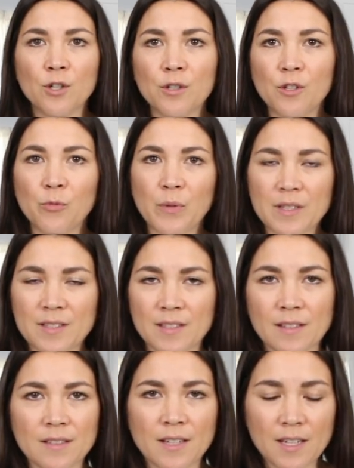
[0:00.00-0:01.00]
Tokyo mix
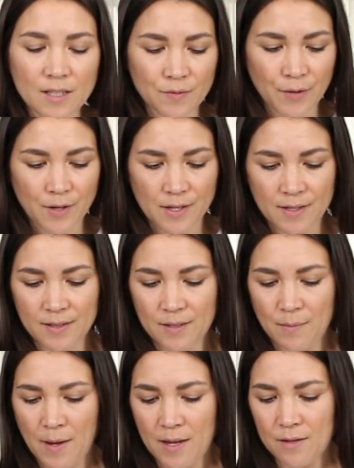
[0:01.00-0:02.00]
seasoning, it's very easy
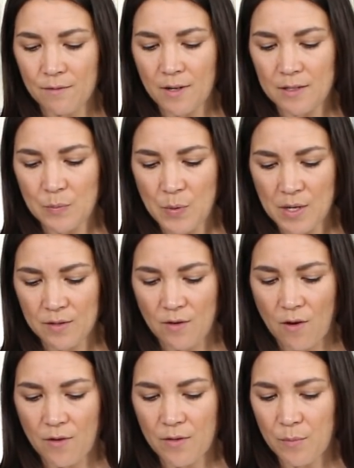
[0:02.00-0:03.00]
to make. The recipe is
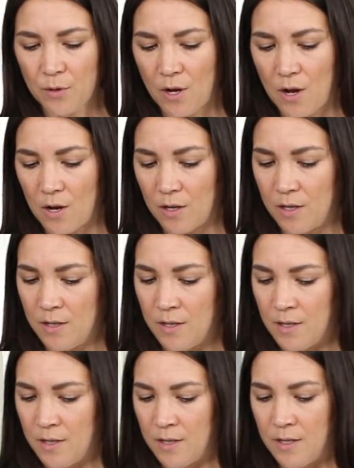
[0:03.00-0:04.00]
on the blog.
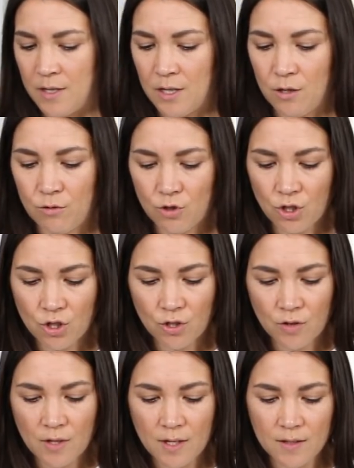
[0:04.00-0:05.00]

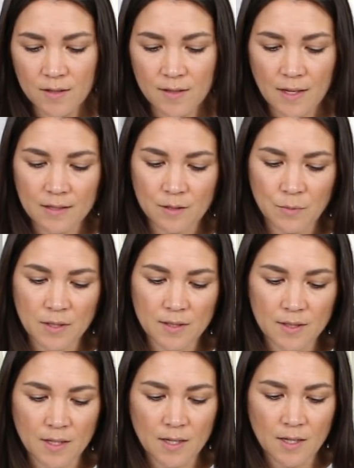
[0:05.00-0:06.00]
Nutritional yeast, sesame
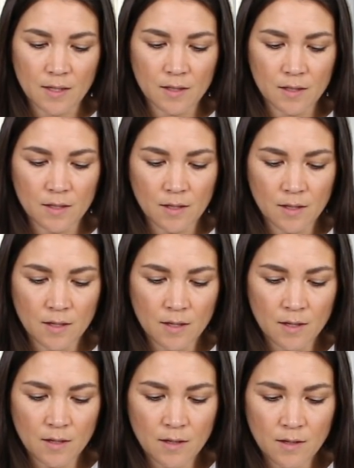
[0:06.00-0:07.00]
seeds,
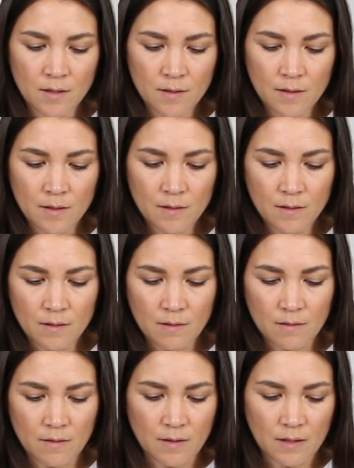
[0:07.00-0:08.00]

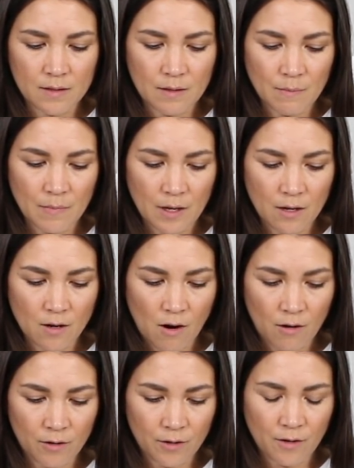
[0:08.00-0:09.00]
I think something like
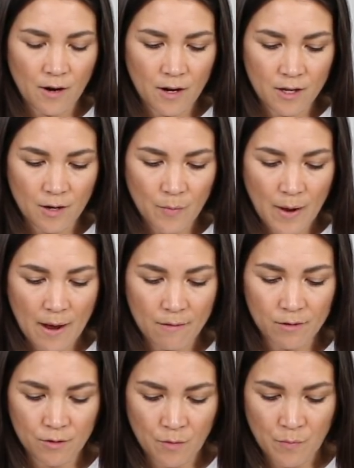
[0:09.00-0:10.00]
garlic or onion
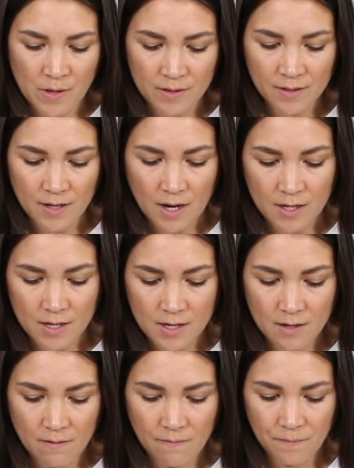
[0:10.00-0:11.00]
powder or minced
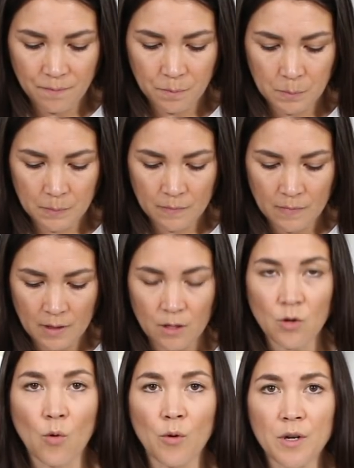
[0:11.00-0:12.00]
onion,
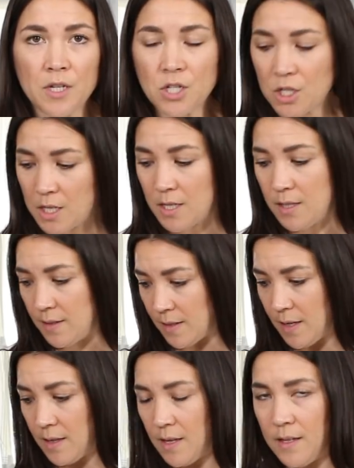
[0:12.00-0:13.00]
nori sheets
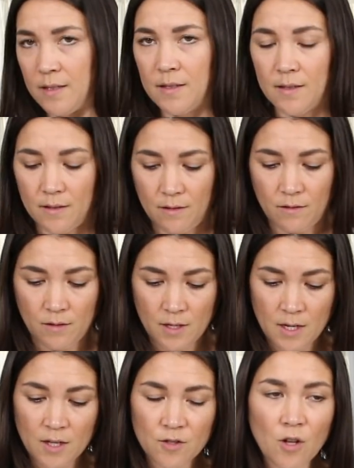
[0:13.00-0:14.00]
like this.
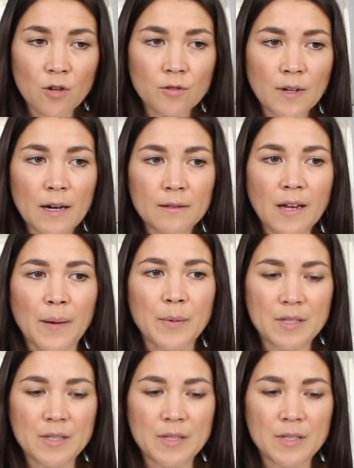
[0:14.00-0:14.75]
It's all ground up.